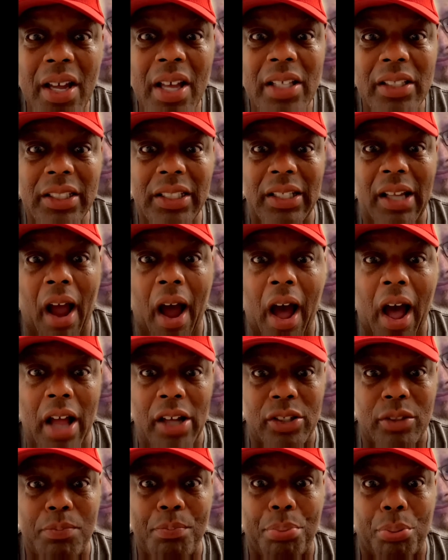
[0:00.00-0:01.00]

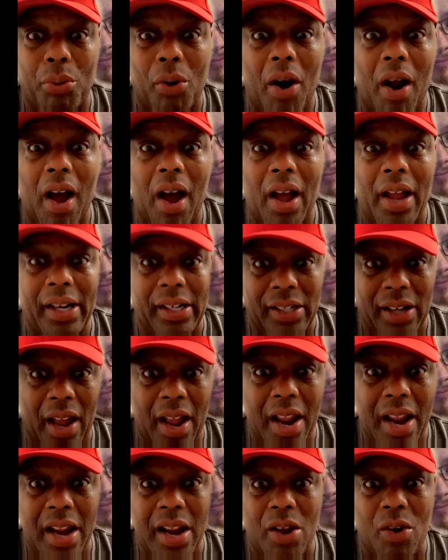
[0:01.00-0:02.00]
Scotch broad,
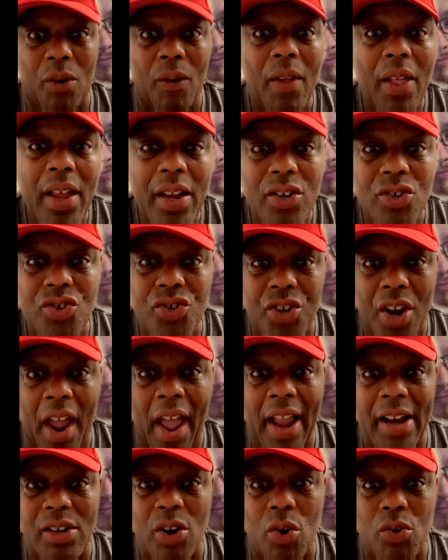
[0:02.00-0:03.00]
hell.
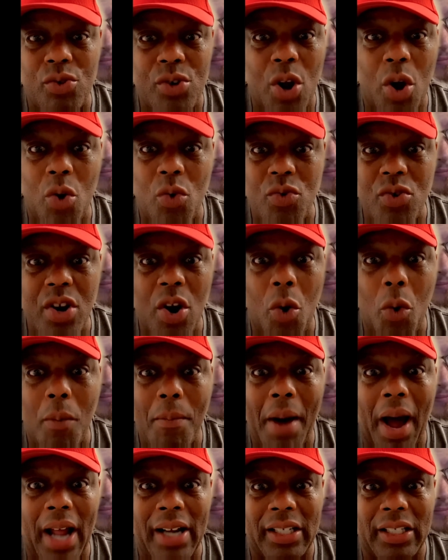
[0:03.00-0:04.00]
Jack don't know
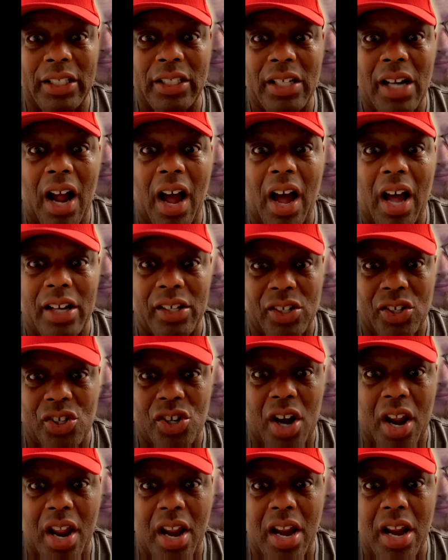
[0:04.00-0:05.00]
nobody Scottish,
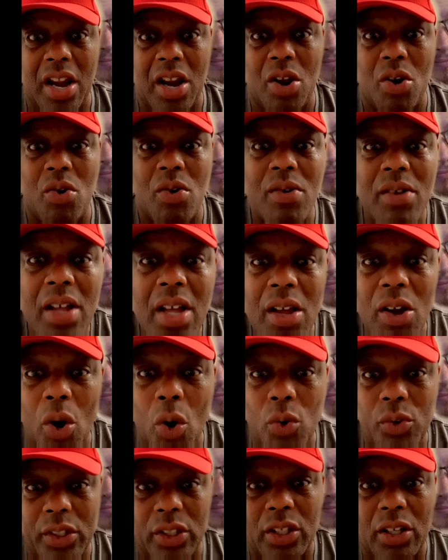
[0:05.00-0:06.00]
hell.
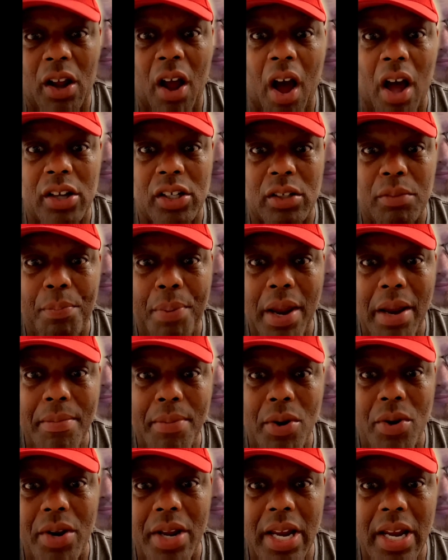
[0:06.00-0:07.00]
Only Scottish
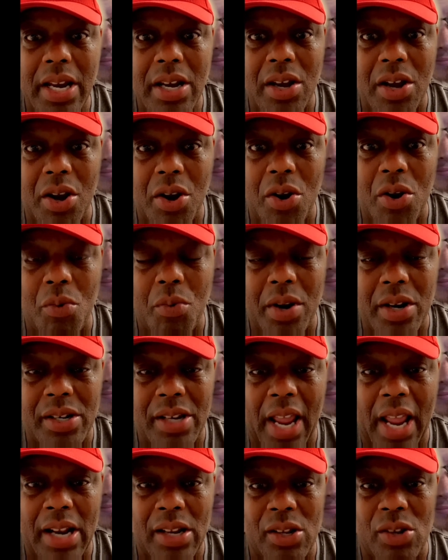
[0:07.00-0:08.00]
people he knew was
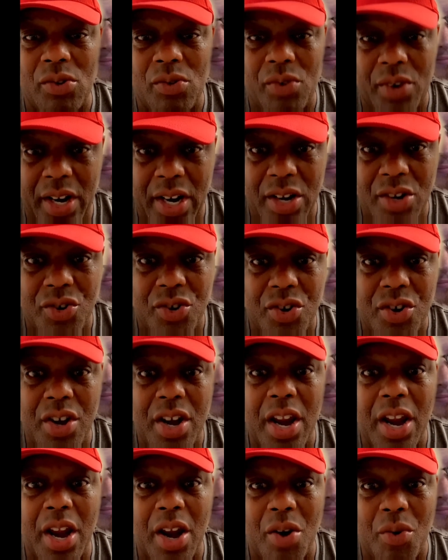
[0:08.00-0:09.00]
that little
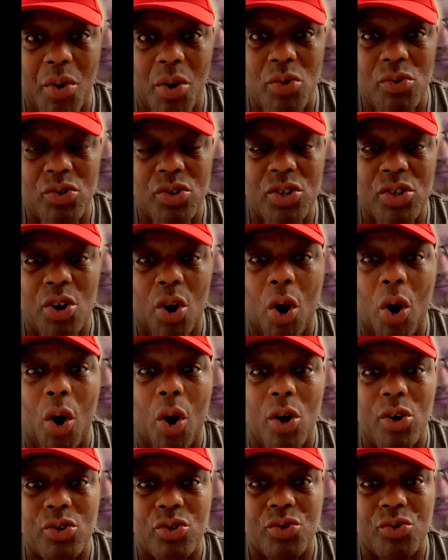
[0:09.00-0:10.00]
engineer on
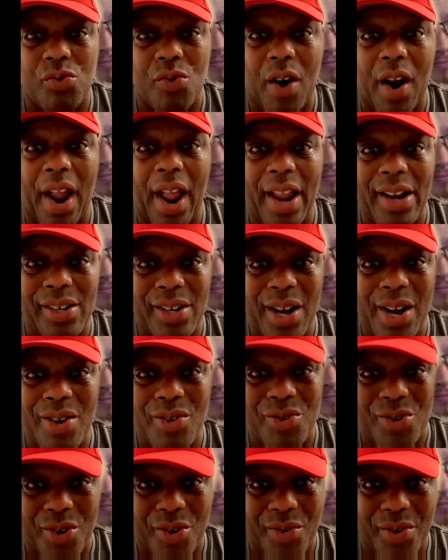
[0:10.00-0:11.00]
Star Trek,
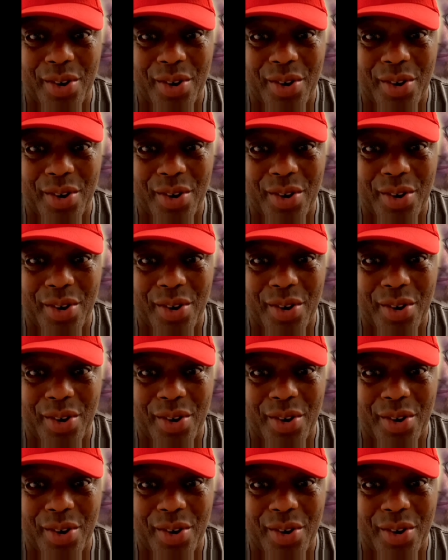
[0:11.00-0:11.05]
yes sir,